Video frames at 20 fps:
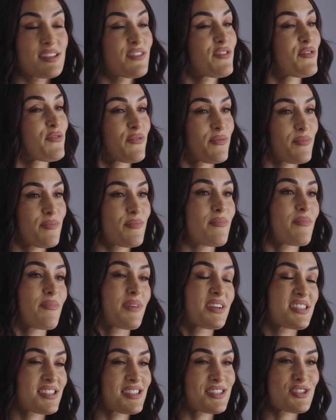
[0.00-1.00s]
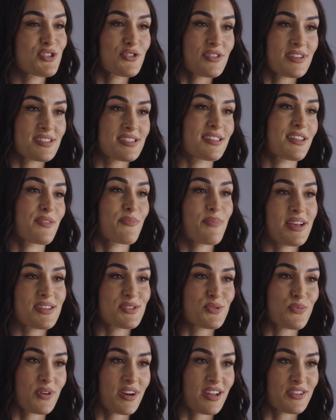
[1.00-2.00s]
if my sister doesn't live
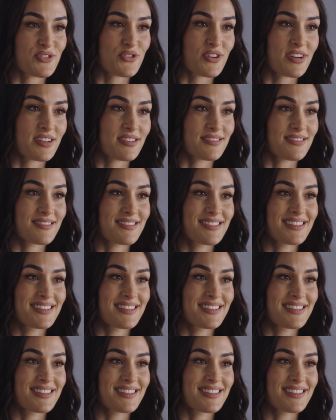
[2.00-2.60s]
past 100.